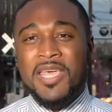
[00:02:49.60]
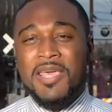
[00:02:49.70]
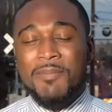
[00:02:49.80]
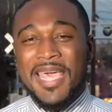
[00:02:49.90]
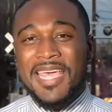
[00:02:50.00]

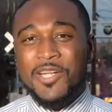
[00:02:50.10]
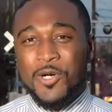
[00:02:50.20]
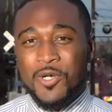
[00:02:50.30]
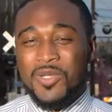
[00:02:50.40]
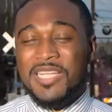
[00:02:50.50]

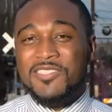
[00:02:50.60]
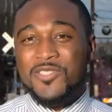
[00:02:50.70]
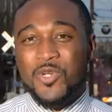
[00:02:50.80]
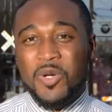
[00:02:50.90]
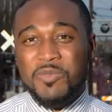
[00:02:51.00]
manhole, and
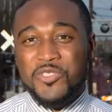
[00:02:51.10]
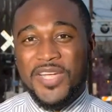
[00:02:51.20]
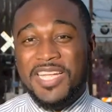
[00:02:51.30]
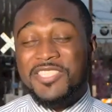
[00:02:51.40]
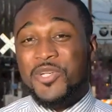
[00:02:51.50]
storm
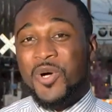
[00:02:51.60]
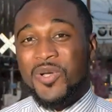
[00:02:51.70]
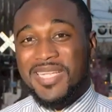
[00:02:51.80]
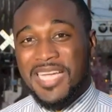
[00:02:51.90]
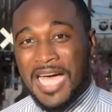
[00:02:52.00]
drainage on
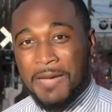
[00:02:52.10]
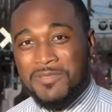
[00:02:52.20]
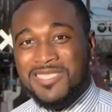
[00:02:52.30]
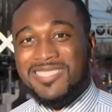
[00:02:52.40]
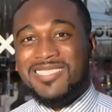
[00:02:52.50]
the
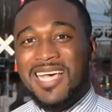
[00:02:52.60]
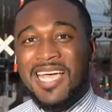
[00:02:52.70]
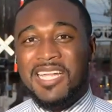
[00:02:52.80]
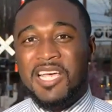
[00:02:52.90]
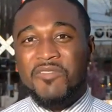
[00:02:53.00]
opposite side
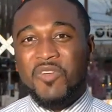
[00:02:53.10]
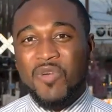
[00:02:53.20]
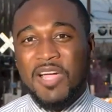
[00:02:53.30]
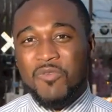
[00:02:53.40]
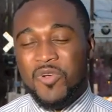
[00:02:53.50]
of the
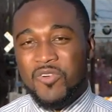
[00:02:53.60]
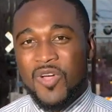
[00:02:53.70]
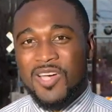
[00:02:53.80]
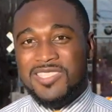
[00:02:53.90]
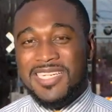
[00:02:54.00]
railroad
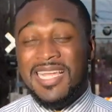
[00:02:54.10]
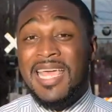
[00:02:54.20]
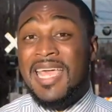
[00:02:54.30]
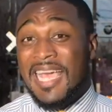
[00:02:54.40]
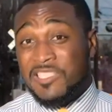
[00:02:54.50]
crossing.
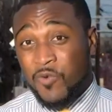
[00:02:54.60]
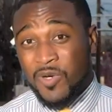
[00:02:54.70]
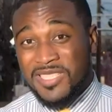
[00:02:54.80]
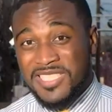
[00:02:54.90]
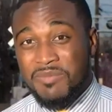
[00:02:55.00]
As for
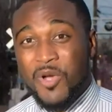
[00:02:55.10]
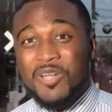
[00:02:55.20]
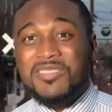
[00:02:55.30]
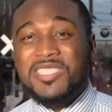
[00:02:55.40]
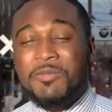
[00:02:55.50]
this
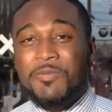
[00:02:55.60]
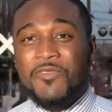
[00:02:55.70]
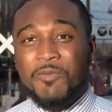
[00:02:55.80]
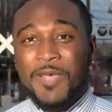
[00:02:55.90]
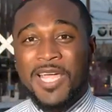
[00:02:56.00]
emergency
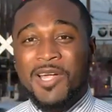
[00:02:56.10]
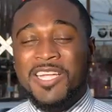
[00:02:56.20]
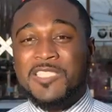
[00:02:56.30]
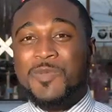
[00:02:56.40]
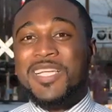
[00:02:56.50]
repair,
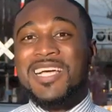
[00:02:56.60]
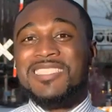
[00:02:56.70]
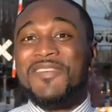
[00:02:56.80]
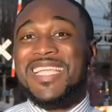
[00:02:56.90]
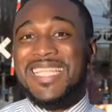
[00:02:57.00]
it's because of
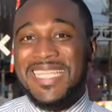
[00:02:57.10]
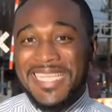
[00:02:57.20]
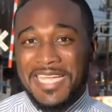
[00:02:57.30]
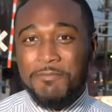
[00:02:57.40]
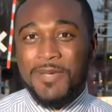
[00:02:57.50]
a
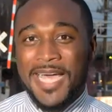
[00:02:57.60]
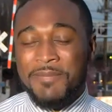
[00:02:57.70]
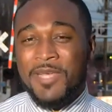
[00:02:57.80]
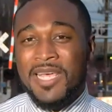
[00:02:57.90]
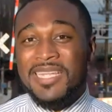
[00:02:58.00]
leaking pipe
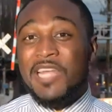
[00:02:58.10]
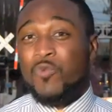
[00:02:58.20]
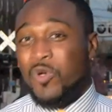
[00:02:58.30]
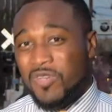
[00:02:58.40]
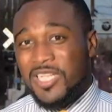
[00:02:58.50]
that
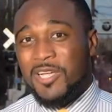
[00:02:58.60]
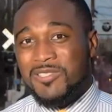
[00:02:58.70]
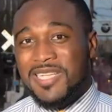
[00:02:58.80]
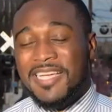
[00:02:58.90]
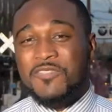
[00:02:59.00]
will close
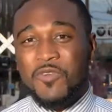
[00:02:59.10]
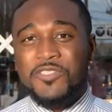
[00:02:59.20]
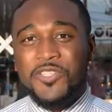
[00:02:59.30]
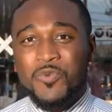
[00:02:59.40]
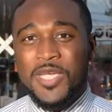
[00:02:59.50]
things for
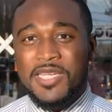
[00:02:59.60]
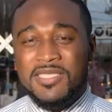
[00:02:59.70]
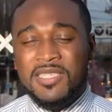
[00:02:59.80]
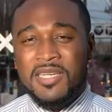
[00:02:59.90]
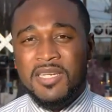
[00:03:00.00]
two weeks.
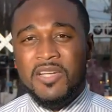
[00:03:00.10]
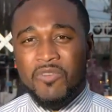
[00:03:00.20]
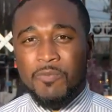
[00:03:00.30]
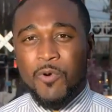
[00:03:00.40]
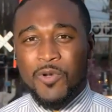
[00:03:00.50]

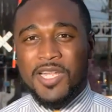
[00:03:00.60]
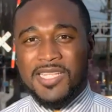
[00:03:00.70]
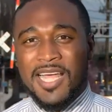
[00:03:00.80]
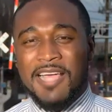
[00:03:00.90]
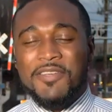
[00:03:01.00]
Reporting
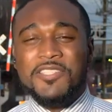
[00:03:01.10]
live in